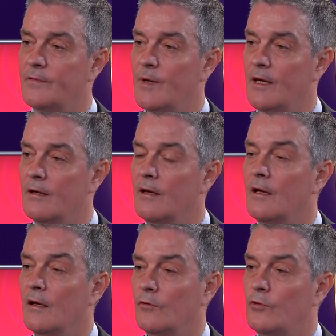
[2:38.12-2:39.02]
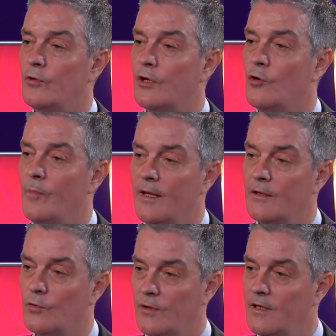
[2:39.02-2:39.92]
main. Do you recommend
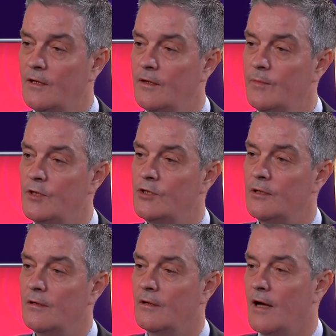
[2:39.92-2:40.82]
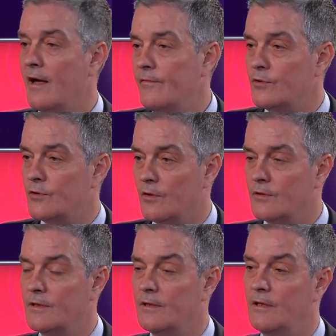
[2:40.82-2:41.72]
routine imaging, IVUS or
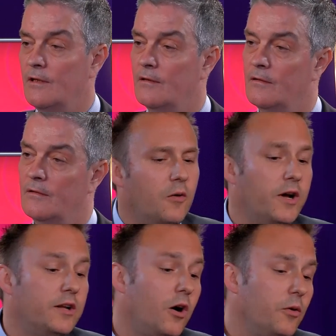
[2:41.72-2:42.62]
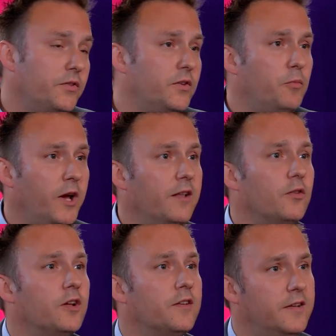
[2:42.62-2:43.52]
OCT? Well, it always
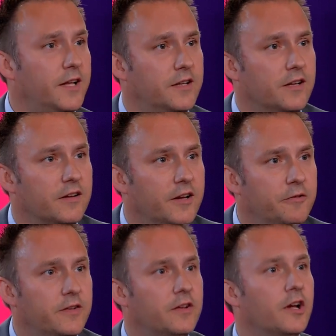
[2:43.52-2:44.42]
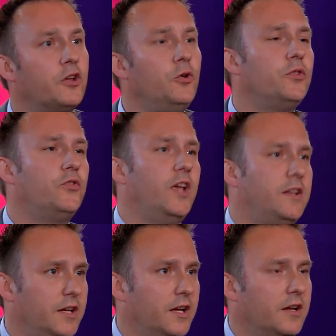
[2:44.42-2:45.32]
depends on the setting. If it's an acute
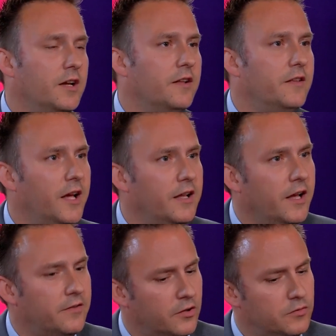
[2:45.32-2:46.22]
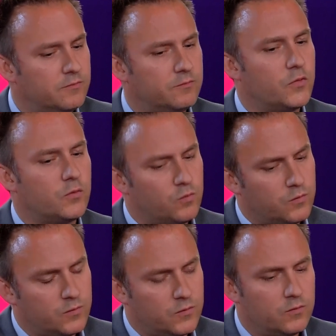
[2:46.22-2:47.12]
setting, then as I
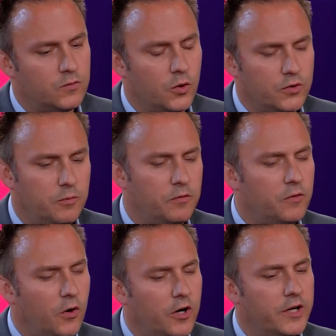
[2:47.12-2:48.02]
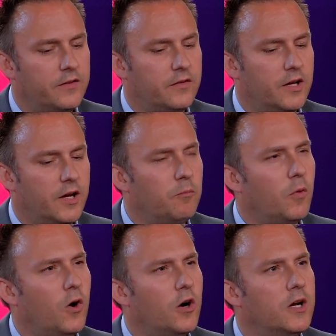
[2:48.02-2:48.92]
told you before, it's uh,
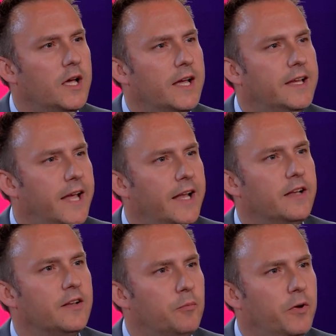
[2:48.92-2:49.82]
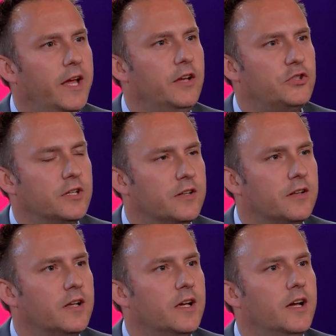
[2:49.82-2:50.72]
more getting the
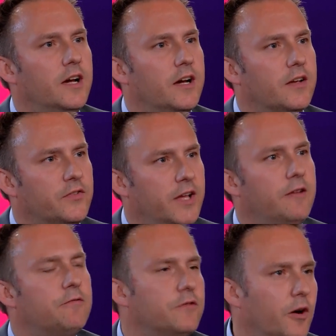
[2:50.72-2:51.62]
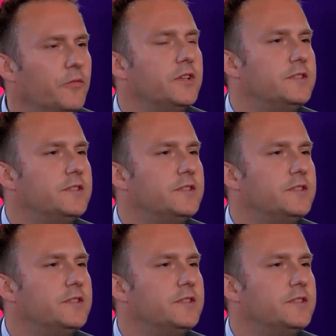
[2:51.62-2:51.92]
patient uh, safe from the